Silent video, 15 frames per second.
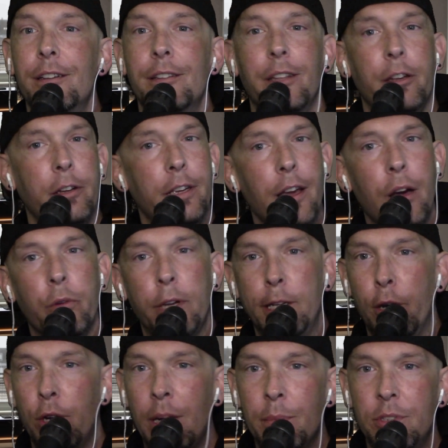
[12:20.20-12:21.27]
There you go. You
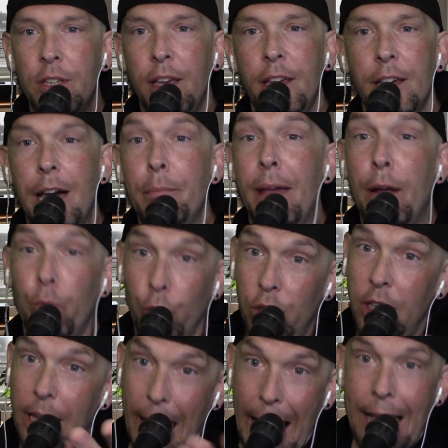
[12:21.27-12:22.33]
know what I'm saying? I'm not
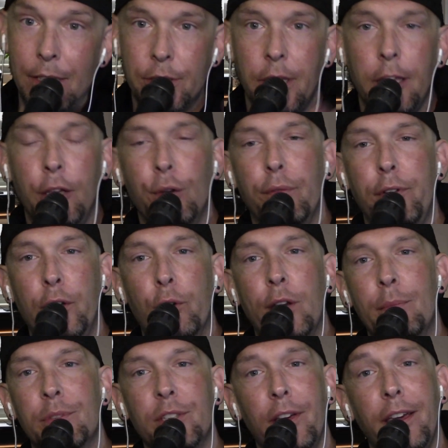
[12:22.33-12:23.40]
really asking you if you know what
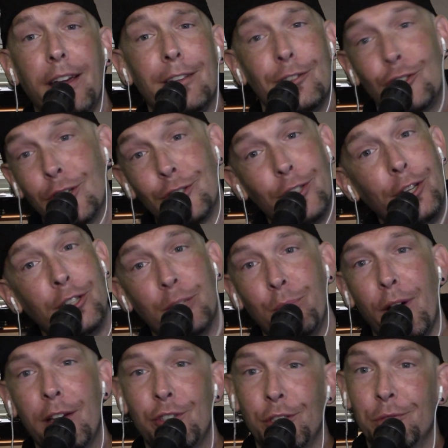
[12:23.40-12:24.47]
I'm saying. It's just an
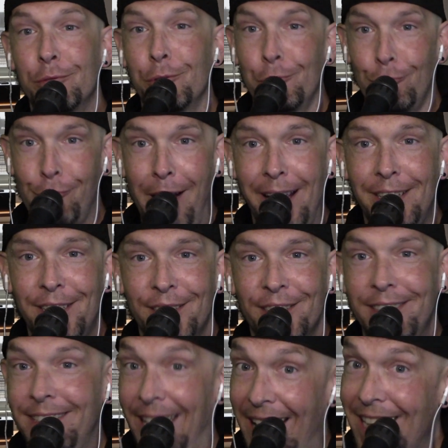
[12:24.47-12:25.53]
expression, right?
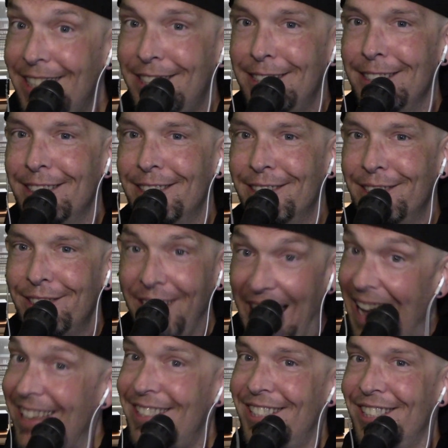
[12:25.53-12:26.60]
Yes?
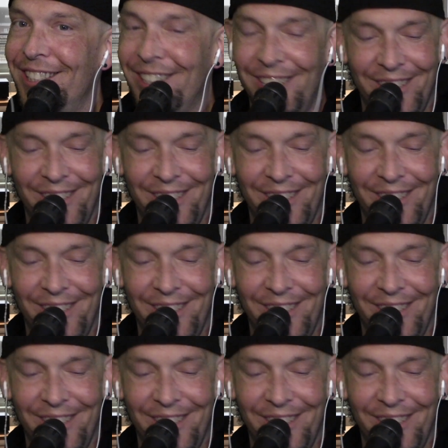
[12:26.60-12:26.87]
Yes?